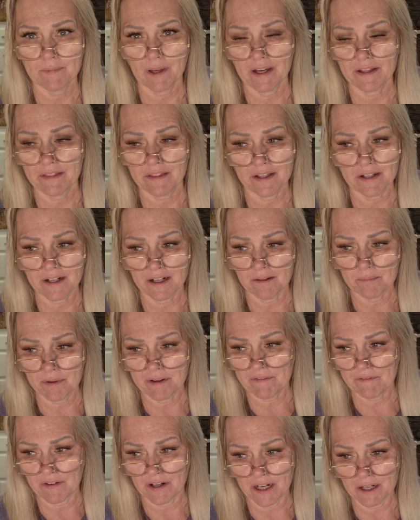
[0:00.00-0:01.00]
I think I'll be
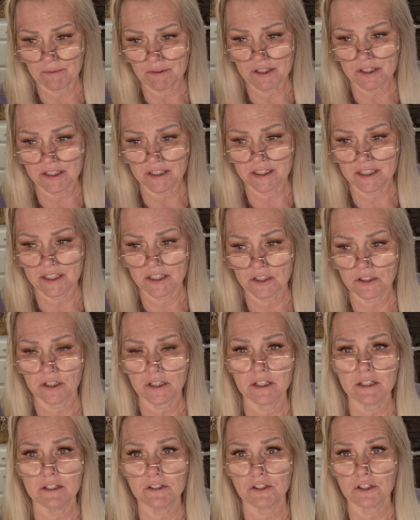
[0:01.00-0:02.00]
fine with he's
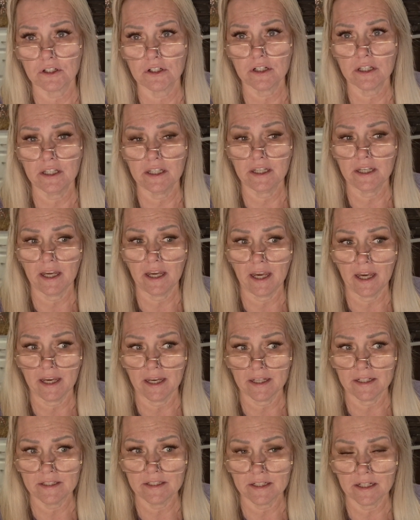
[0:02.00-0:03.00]
cooking turkey
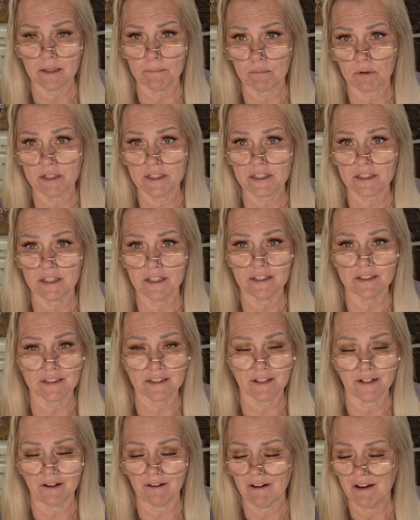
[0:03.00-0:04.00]
and a brisket.
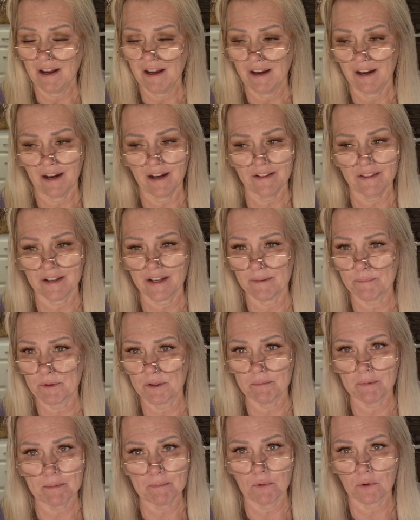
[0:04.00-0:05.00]
So I think I'm
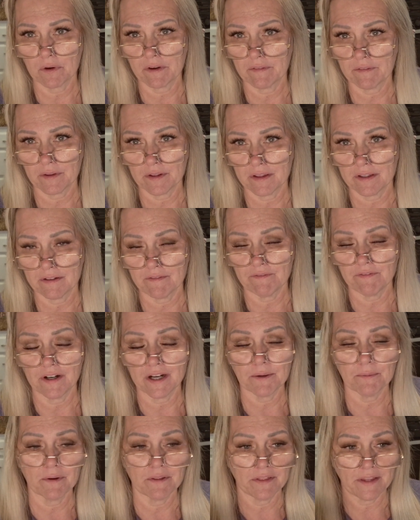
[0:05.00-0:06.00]
going to be more than
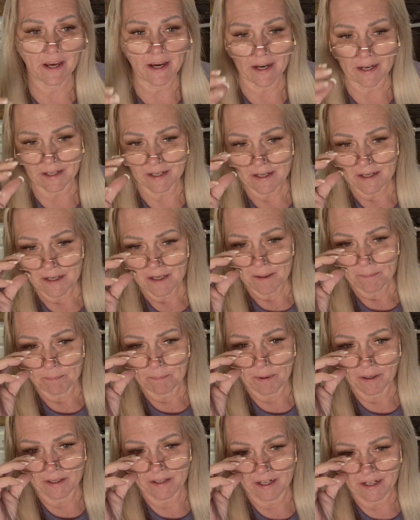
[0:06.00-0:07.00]
fine with that.
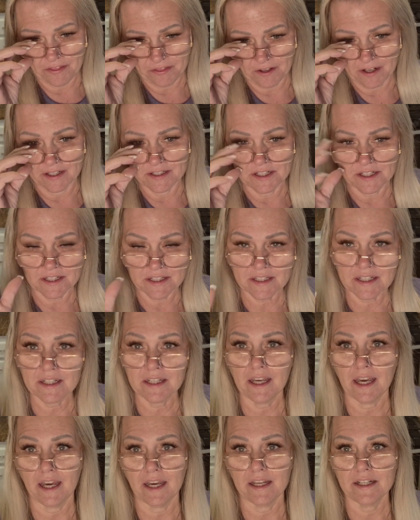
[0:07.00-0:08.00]
But I thought, just in
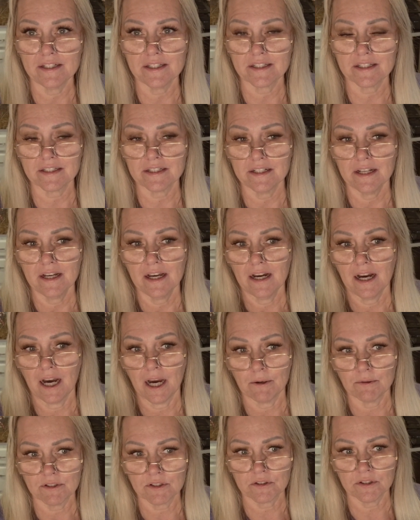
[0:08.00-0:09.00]
case,
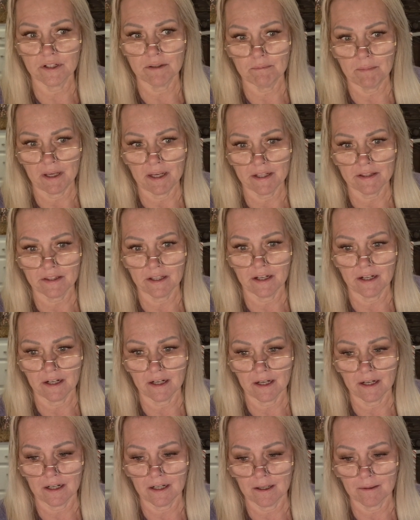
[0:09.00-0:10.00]
I was going to make
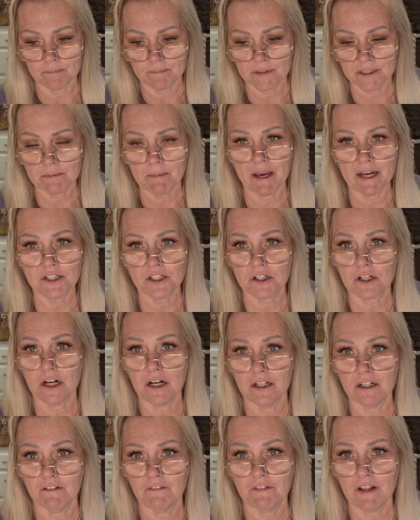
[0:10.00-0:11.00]
the smashed
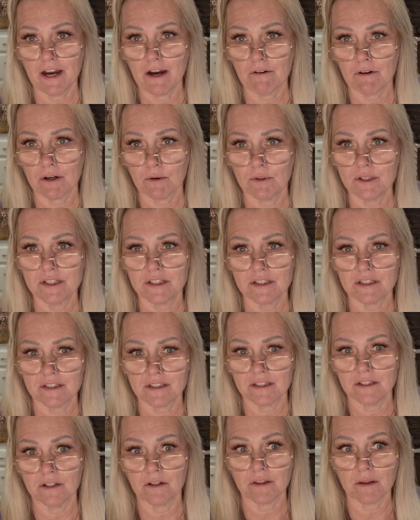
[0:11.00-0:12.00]
cauliflower, which is,
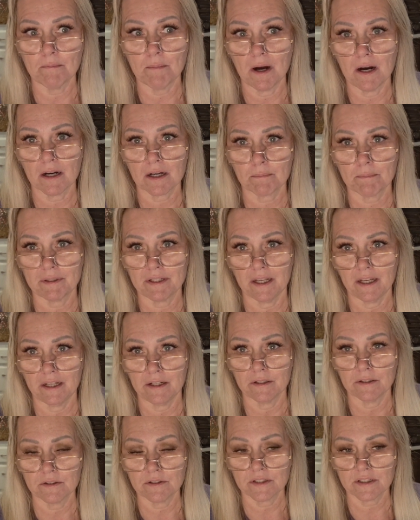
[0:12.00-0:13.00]
the mock
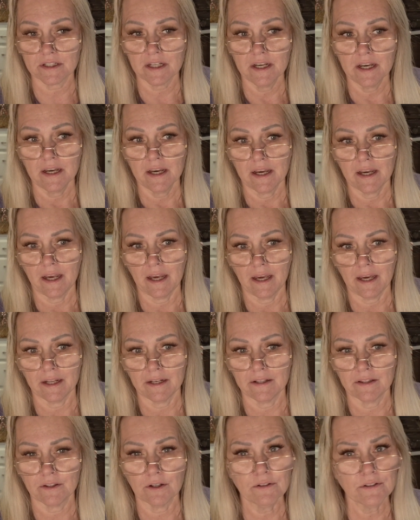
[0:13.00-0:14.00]
potatoes.
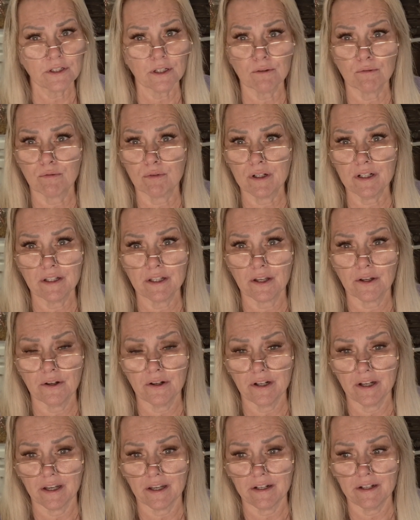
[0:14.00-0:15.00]
And those are really
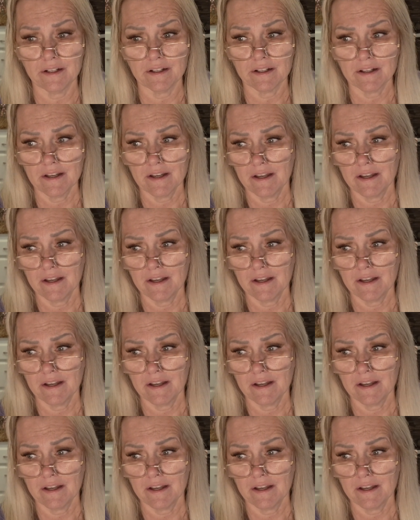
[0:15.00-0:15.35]
good.